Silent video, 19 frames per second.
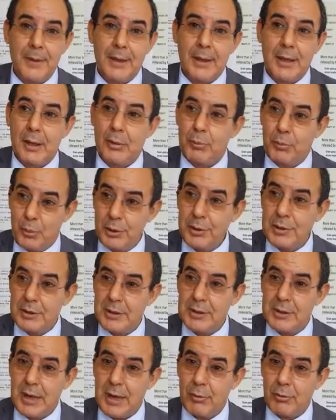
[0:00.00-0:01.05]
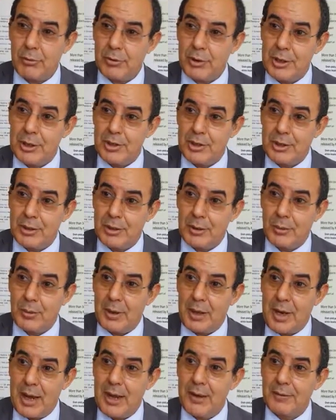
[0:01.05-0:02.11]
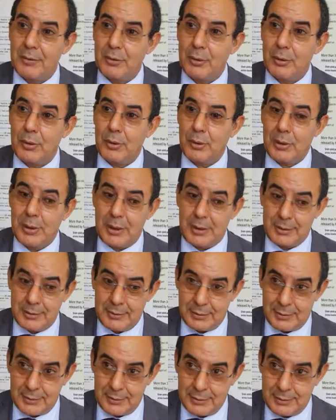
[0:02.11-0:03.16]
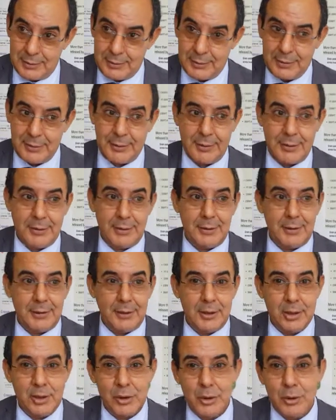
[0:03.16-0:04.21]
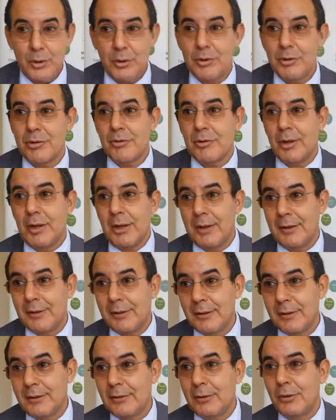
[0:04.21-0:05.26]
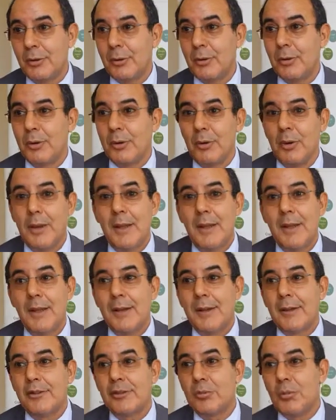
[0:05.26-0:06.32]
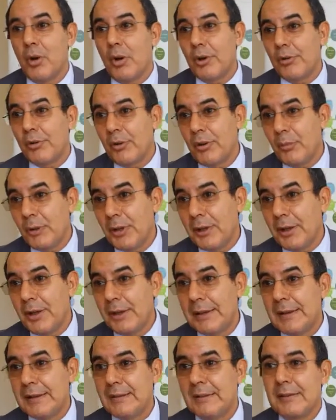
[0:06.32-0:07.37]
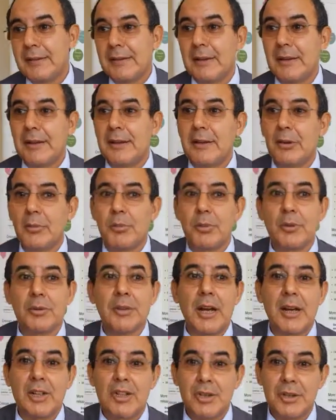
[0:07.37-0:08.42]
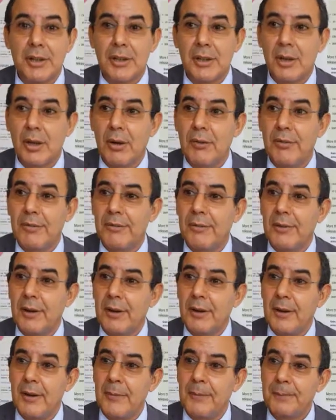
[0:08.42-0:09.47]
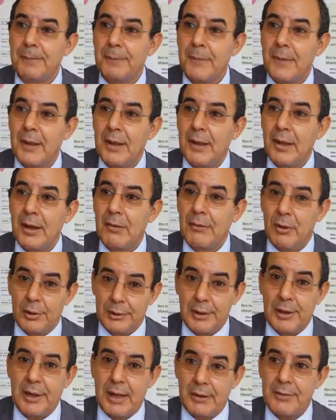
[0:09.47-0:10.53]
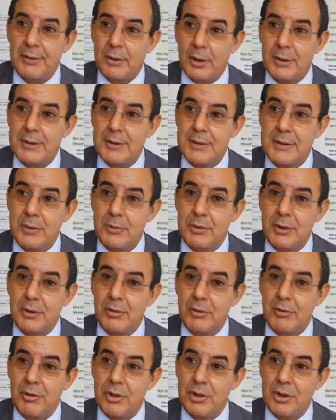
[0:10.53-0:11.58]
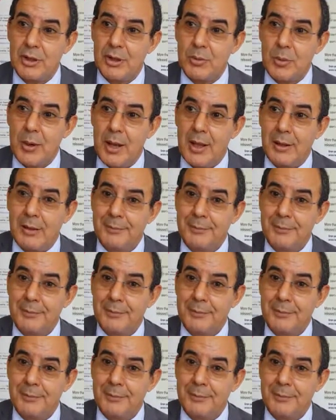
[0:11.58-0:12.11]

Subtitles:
important in our region, and we have to look at issues related to small ruminants and the production of all the livestock systems in the region as well.